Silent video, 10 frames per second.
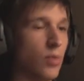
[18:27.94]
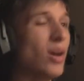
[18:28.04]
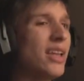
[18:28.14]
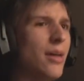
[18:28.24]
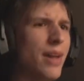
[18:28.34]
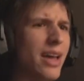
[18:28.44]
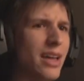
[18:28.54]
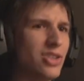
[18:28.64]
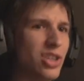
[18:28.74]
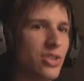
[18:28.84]
what am I
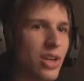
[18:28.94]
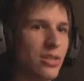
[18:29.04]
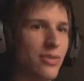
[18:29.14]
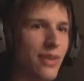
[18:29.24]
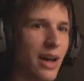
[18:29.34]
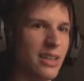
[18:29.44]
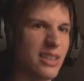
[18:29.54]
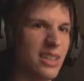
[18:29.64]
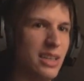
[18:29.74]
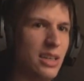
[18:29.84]
actually trying to find?
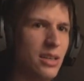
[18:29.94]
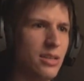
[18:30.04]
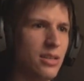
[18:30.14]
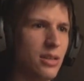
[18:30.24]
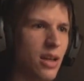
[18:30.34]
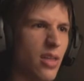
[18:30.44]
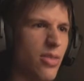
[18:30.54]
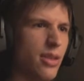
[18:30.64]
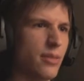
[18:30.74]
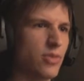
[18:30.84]
The key? I
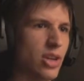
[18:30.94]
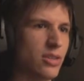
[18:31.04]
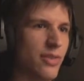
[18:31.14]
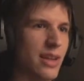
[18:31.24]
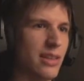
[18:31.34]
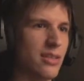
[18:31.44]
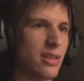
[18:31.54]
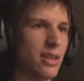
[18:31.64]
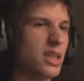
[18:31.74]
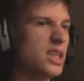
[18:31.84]
think I'm trying to find
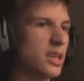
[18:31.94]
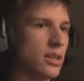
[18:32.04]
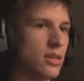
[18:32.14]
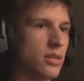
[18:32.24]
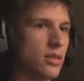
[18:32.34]
the key.